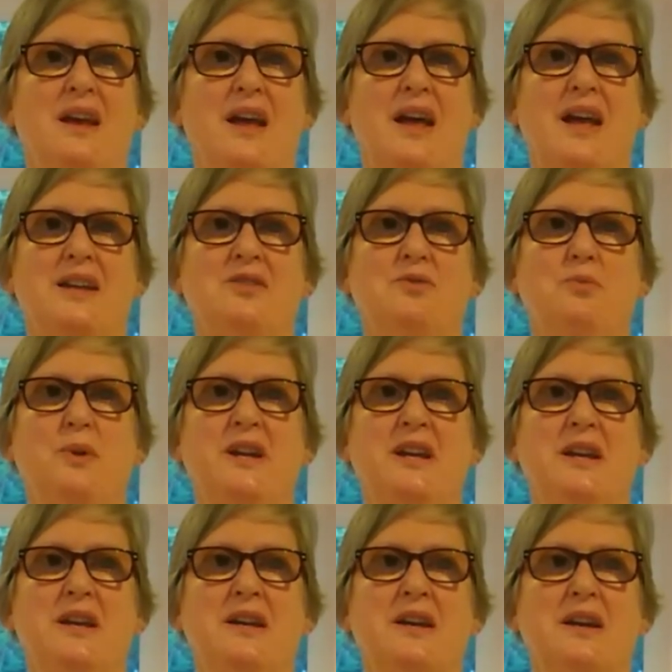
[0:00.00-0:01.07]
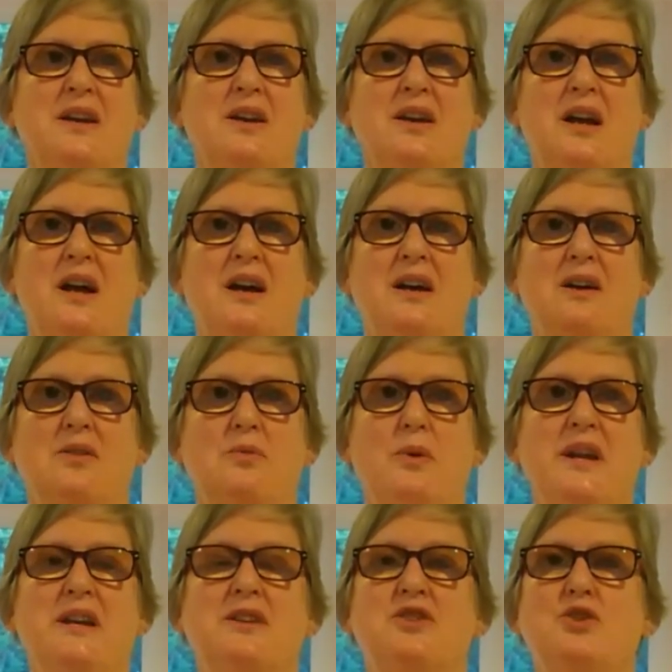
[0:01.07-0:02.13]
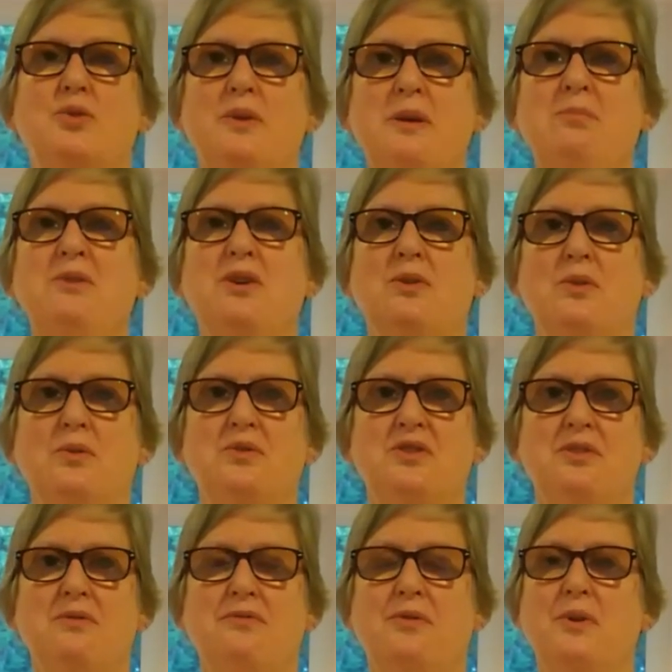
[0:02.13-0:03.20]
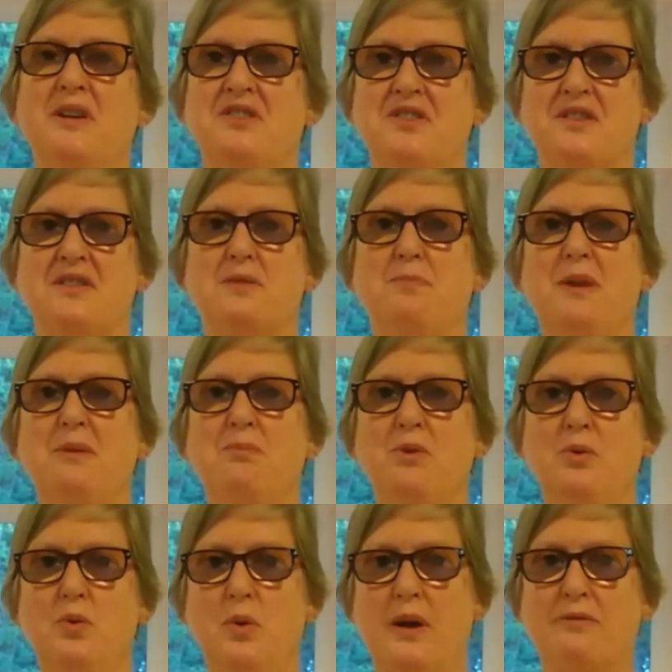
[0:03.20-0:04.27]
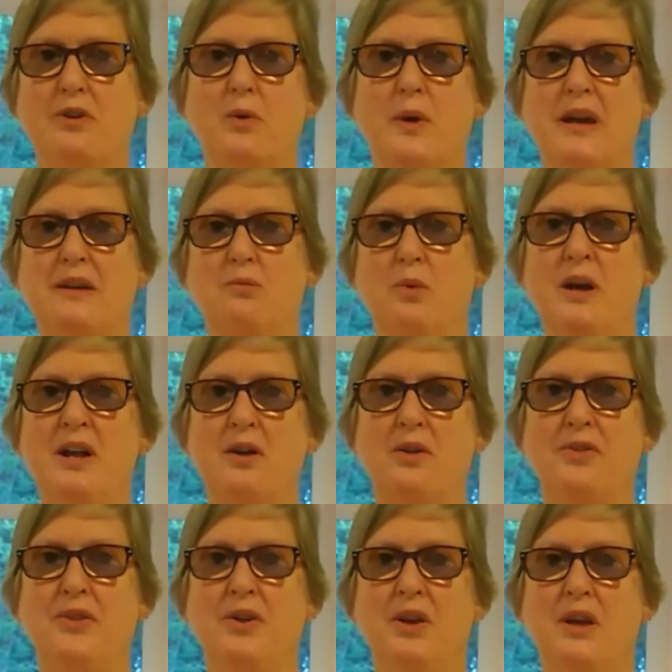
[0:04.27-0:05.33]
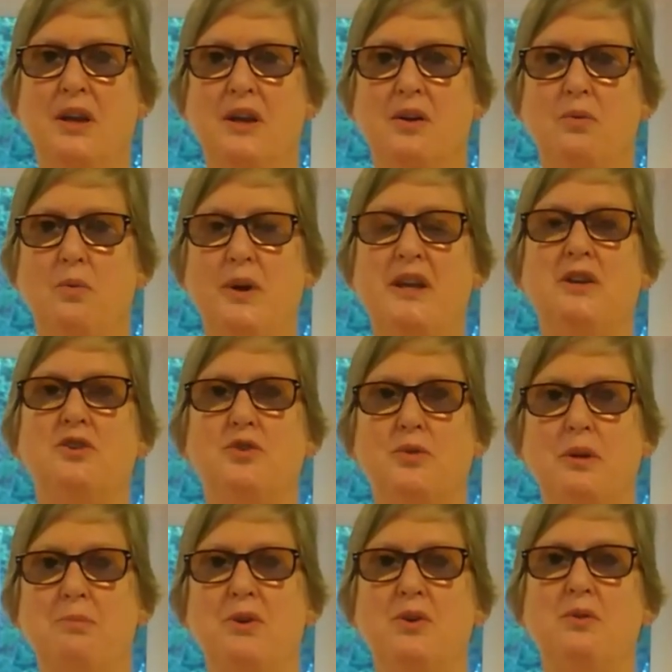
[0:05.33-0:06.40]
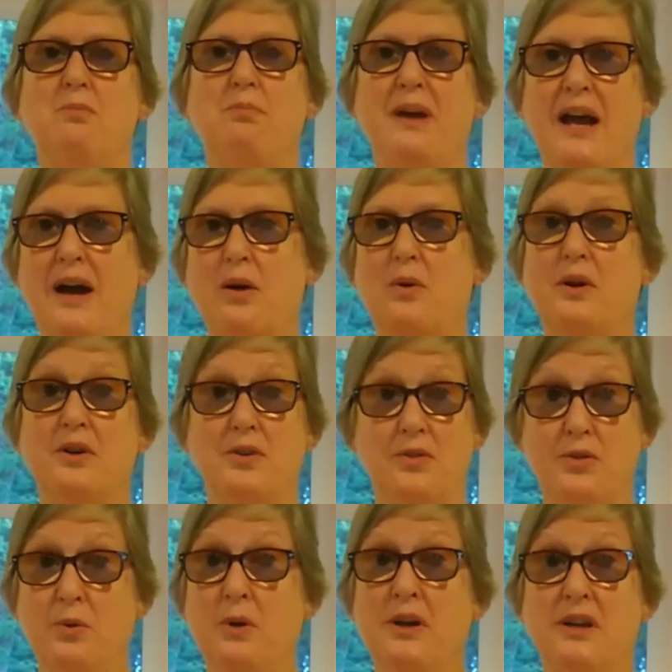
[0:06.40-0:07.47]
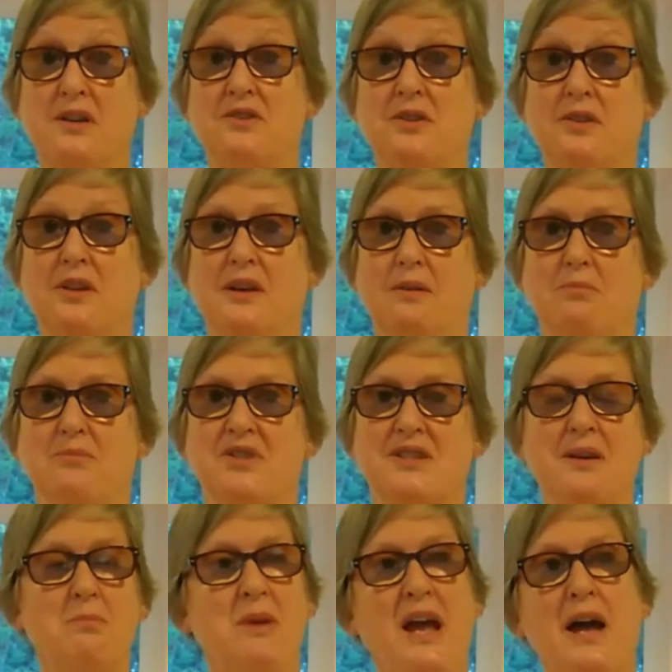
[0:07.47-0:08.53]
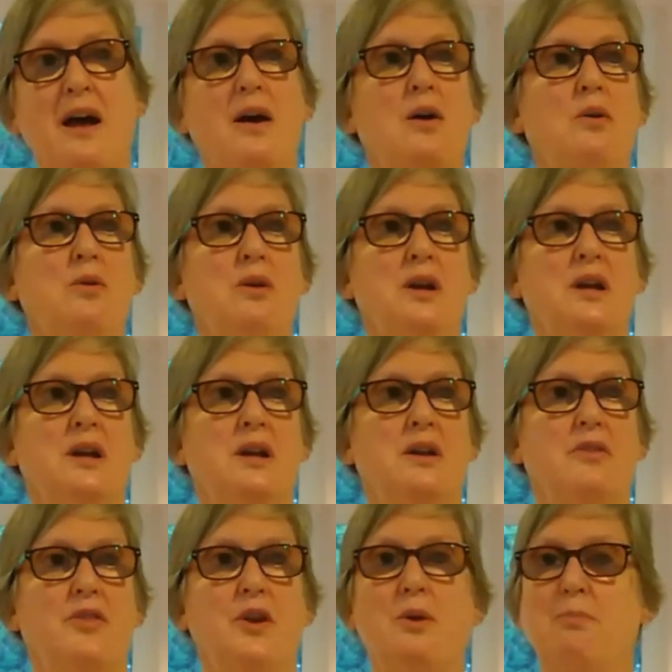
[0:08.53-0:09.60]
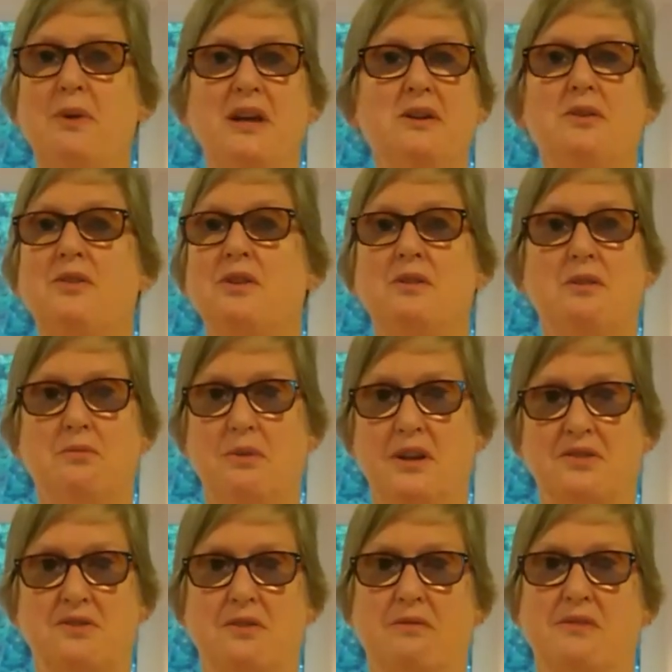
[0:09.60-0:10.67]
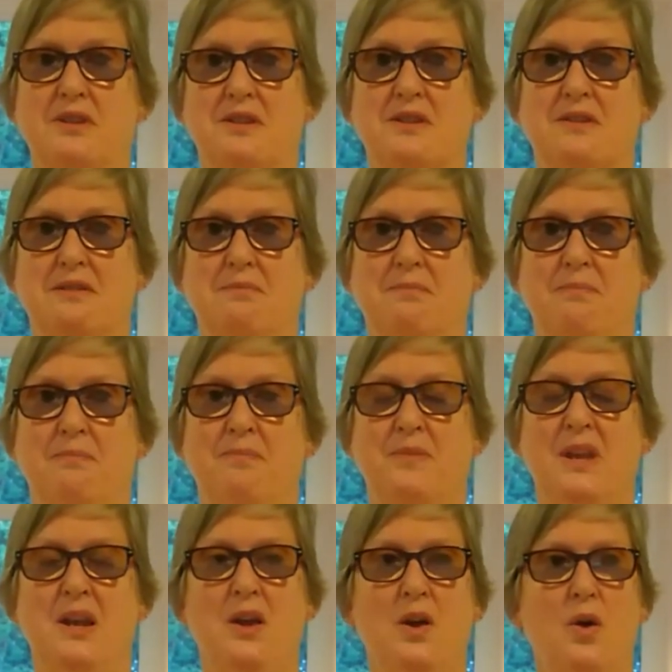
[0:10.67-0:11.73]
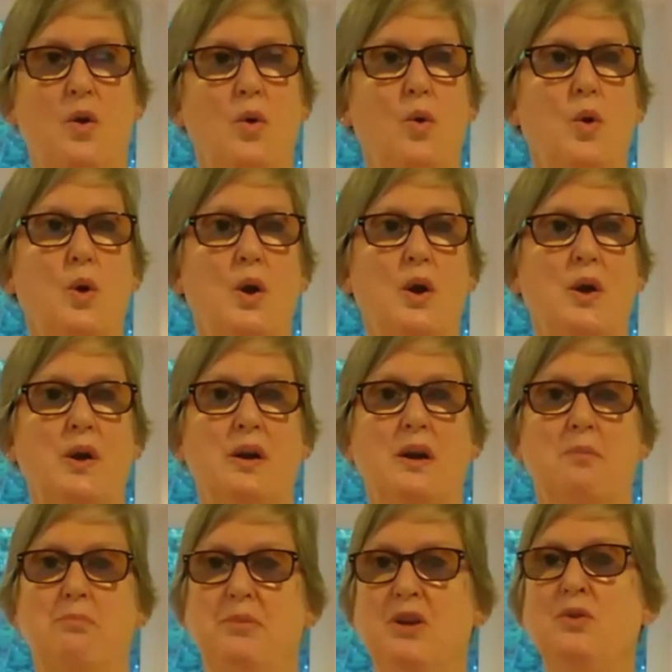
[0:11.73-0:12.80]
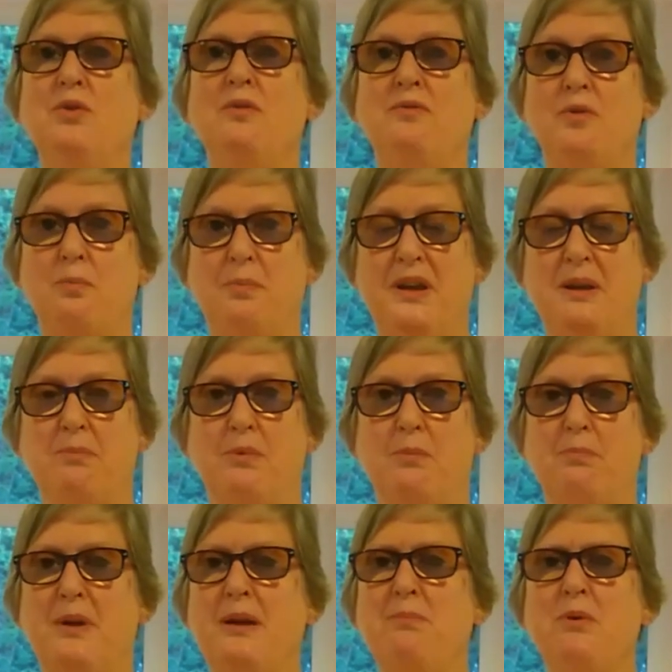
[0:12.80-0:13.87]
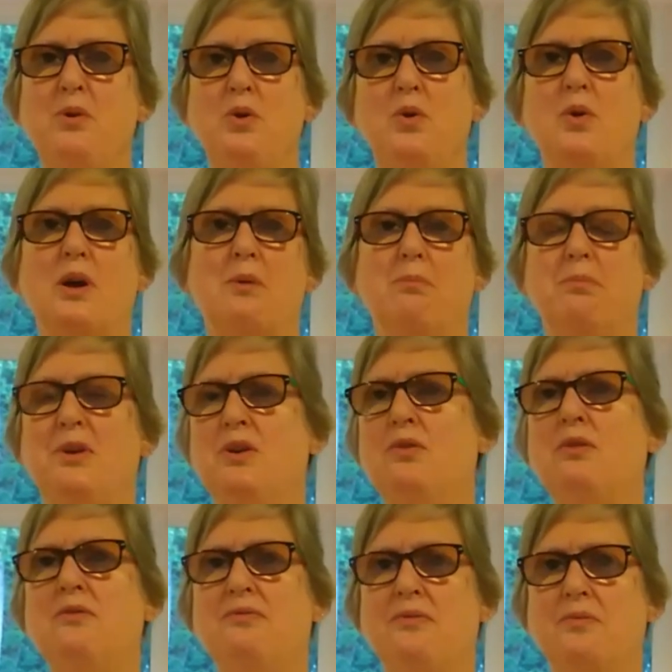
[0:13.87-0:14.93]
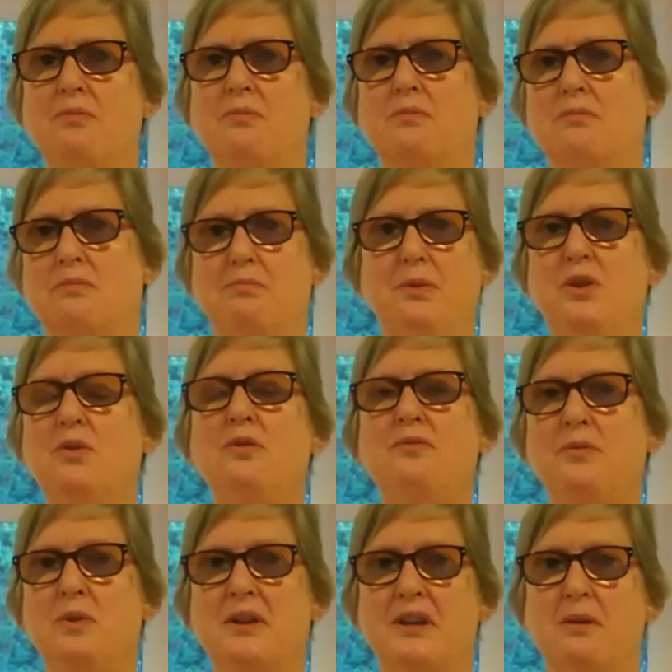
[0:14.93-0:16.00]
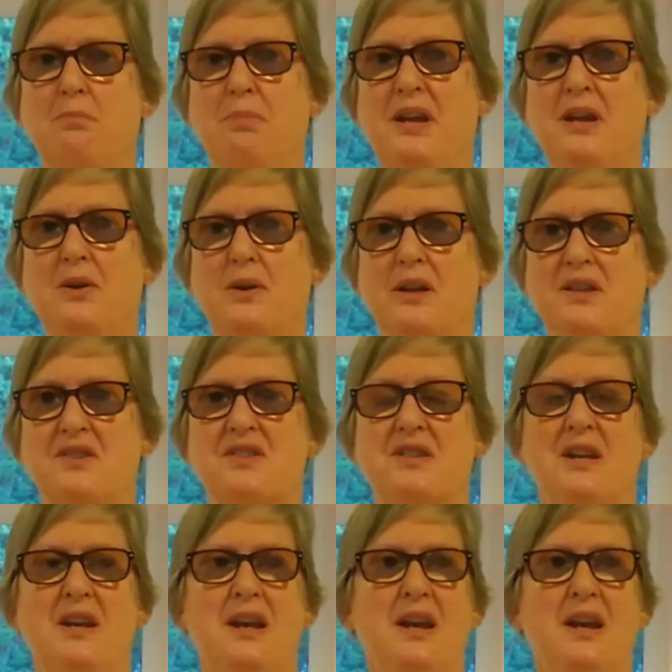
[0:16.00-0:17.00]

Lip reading: And we attribute, for instance, people who have great wealth, we attribute power and authority to them. Somehow they're better than the rest of us. Or beautiful people who are beautiful in appearance,